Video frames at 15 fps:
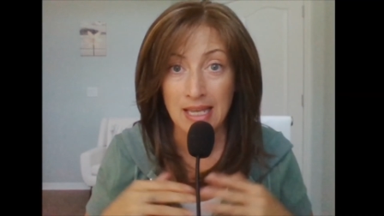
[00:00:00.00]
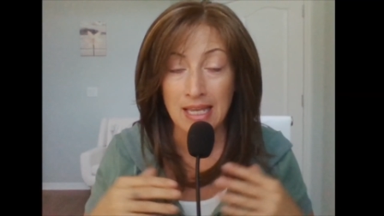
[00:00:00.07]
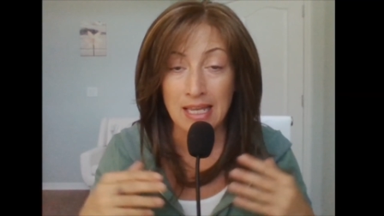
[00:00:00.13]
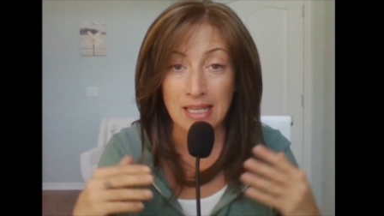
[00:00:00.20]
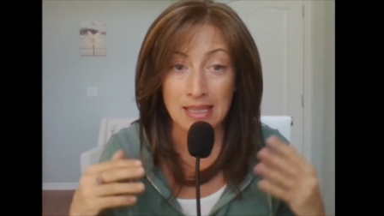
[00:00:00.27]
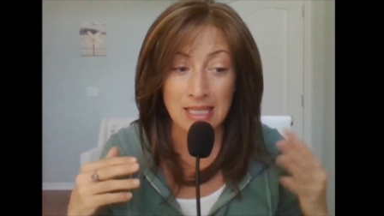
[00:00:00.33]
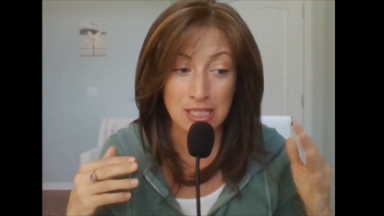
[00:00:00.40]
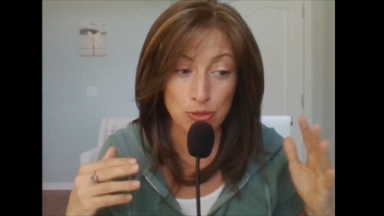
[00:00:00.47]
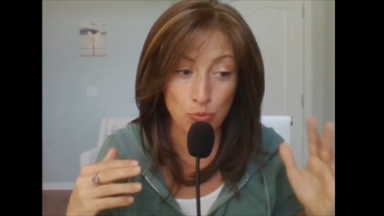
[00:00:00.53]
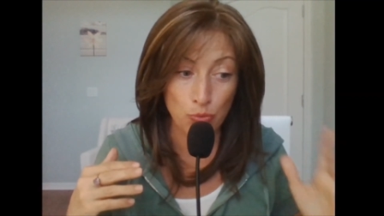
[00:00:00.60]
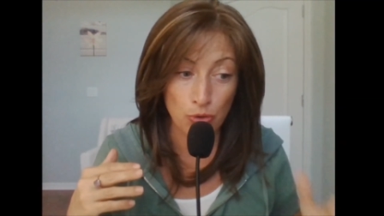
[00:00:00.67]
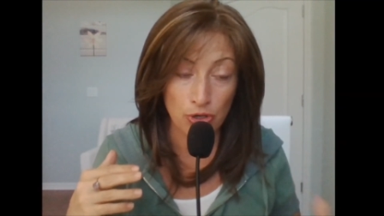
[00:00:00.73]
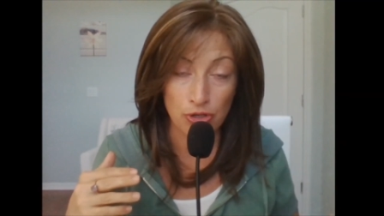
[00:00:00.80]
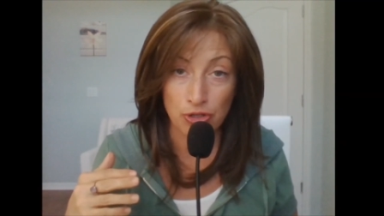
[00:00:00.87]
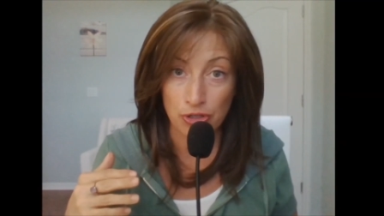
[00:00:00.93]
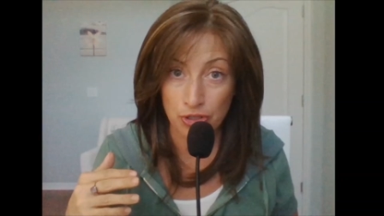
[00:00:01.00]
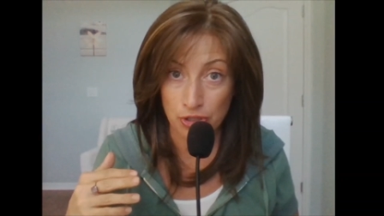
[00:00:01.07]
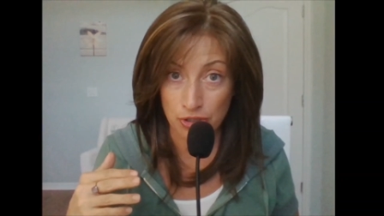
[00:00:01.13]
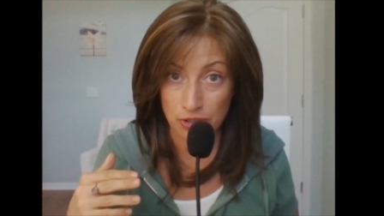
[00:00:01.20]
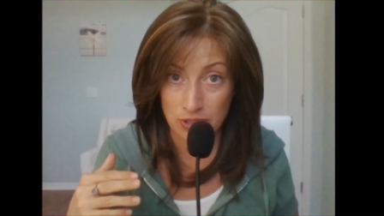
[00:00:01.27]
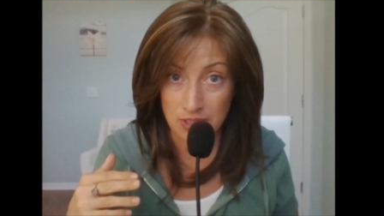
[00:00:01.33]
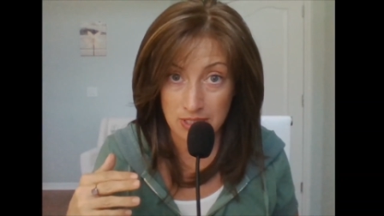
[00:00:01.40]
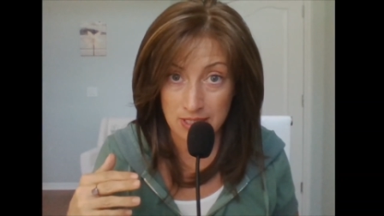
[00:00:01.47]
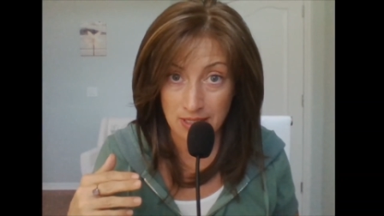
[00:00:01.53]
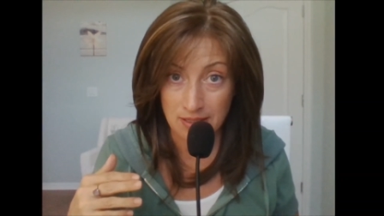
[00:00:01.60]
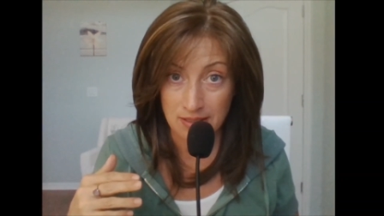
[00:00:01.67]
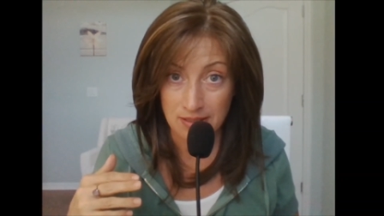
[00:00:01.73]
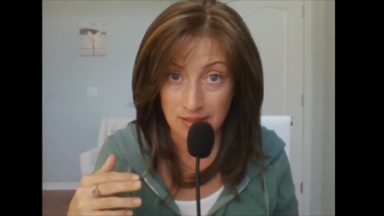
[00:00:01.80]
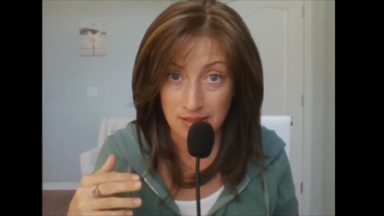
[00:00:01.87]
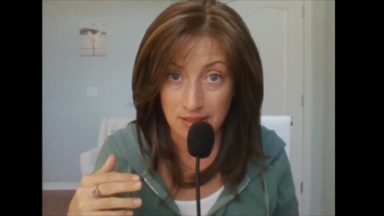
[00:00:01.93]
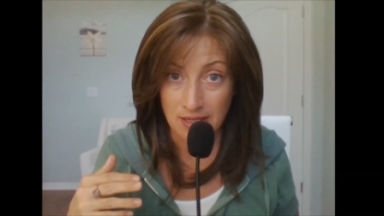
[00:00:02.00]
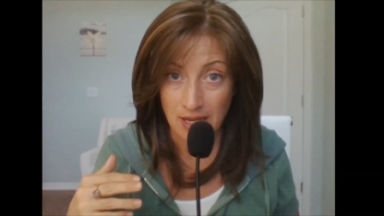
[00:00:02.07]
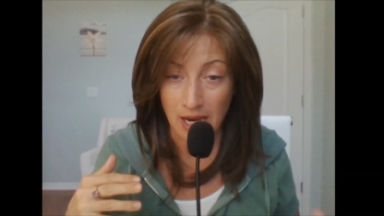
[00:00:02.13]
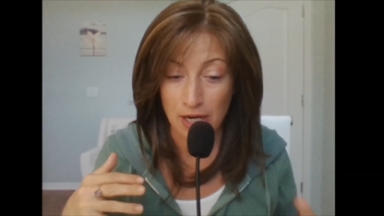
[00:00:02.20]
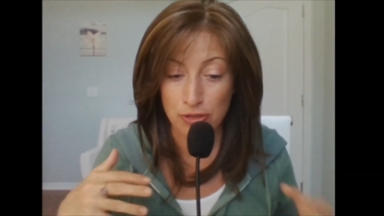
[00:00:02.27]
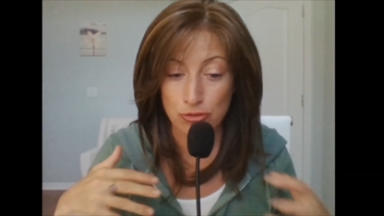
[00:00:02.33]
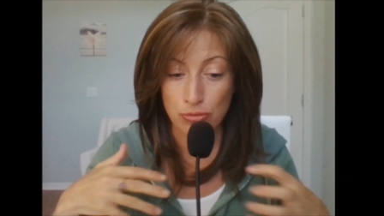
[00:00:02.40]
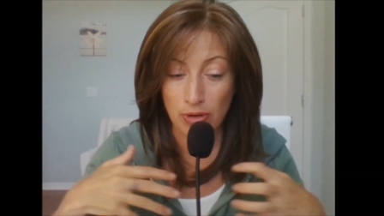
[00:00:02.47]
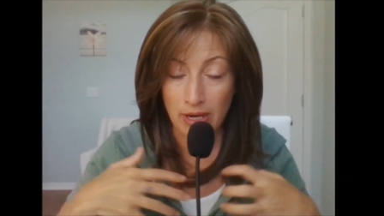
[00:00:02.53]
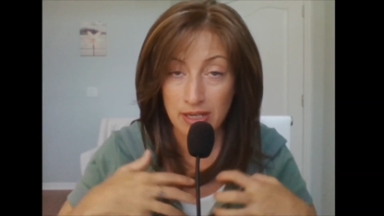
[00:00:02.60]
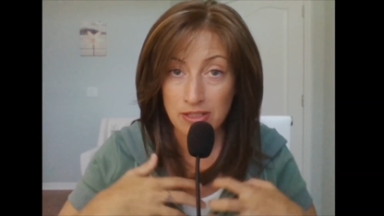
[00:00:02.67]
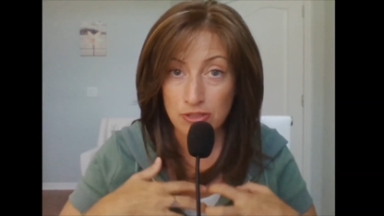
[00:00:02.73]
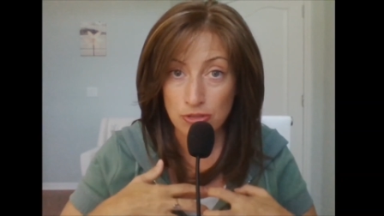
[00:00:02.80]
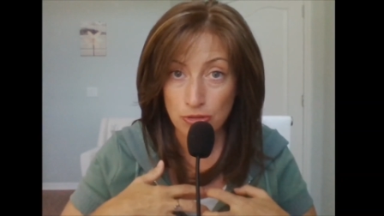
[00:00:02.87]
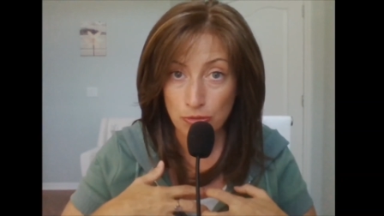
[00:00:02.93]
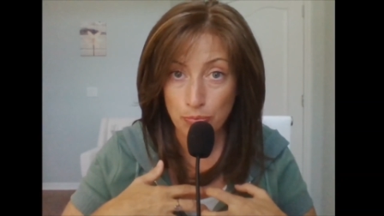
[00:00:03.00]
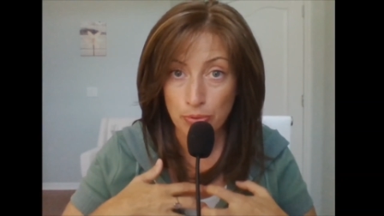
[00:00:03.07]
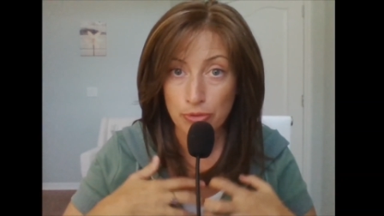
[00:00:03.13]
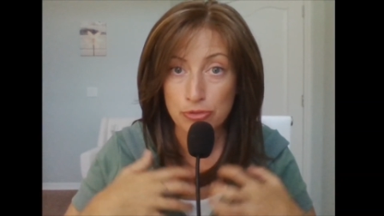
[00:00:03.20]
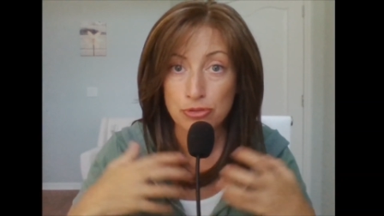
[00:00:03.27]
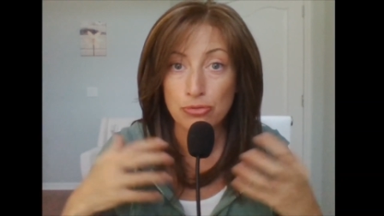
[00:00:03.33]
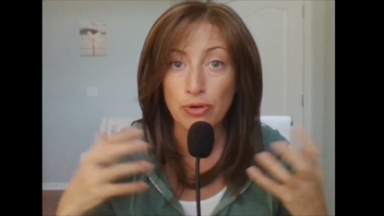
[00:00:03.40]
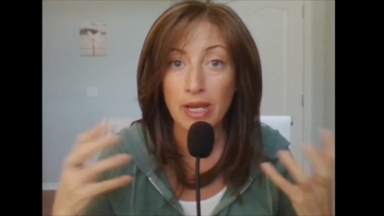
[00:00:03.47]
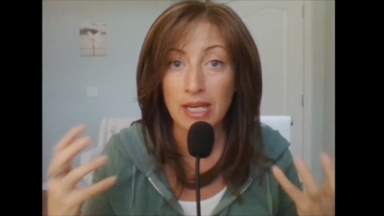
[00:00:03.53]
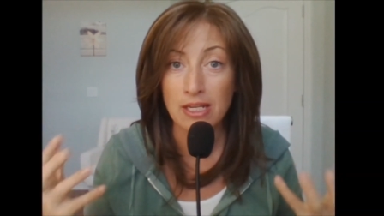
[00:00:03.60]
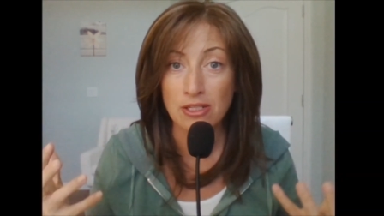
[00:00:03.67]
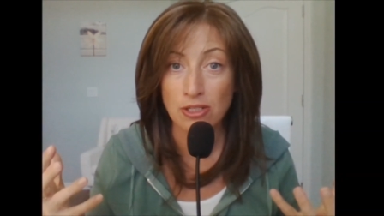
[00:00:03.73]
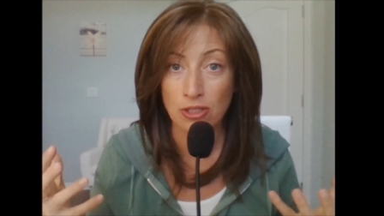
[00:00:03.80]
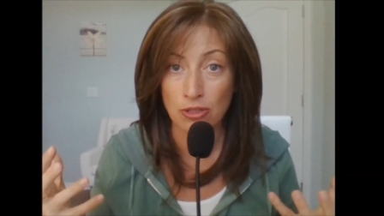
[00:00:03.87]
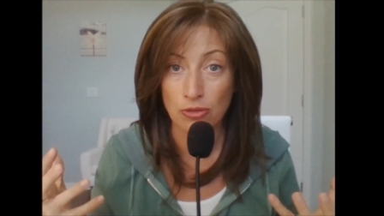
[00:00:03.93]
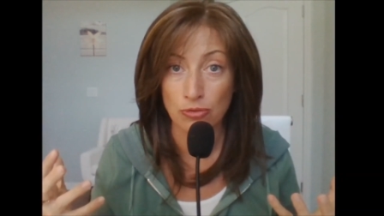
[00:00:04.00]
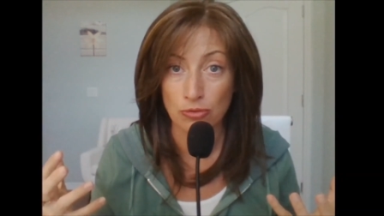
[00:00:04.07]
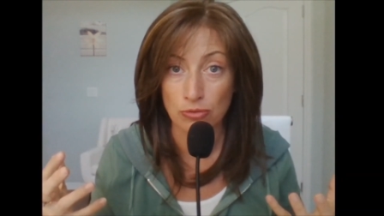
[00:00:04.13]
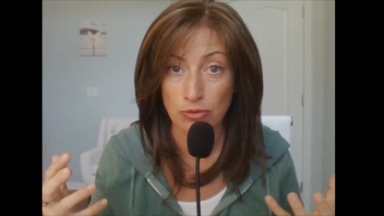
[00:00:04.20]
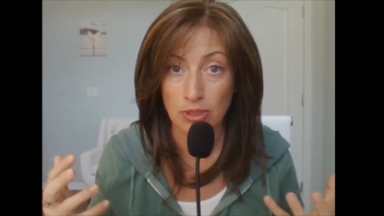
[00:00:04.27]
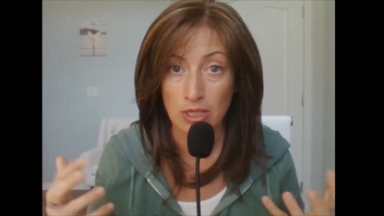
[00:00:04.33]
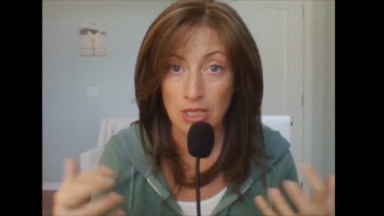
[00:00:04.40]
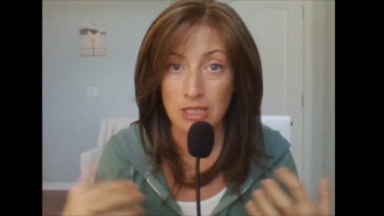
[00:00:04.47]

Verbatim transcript: These words are trying to portray to you